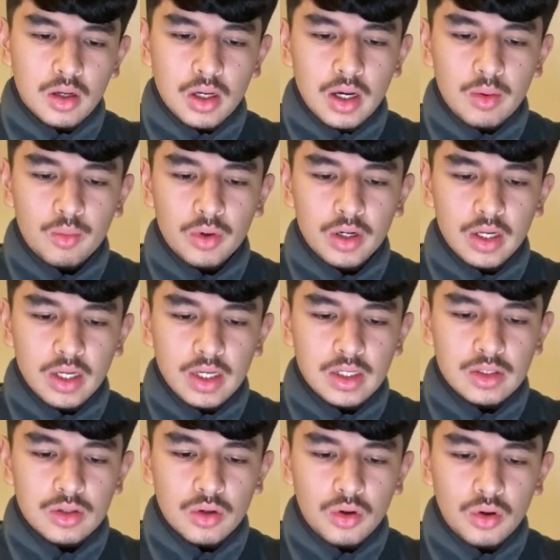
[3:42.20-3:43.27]
And what it
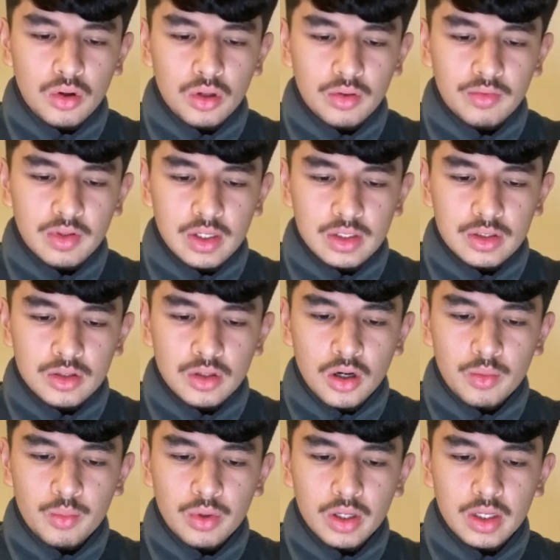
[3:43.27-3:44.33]
is, all of this
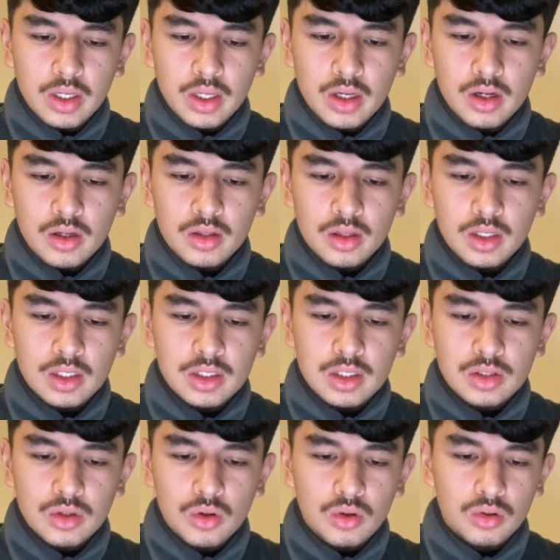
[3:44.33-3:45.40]
top wick here, this
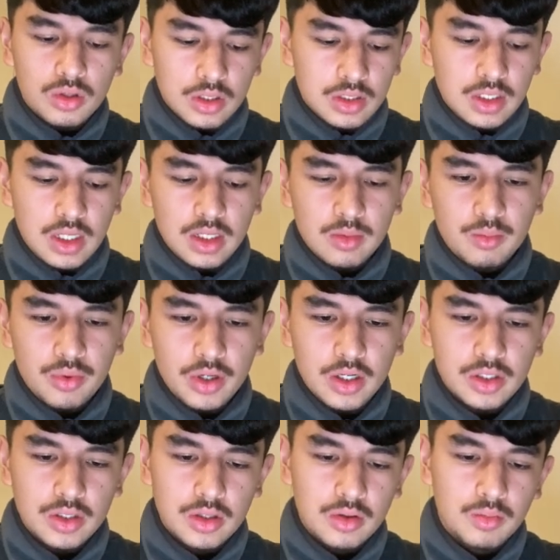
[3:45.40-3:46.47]
is all the selling
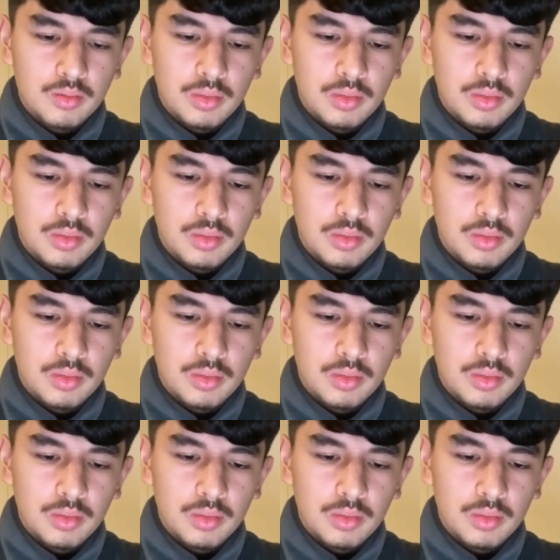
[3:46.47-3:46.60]
pressure,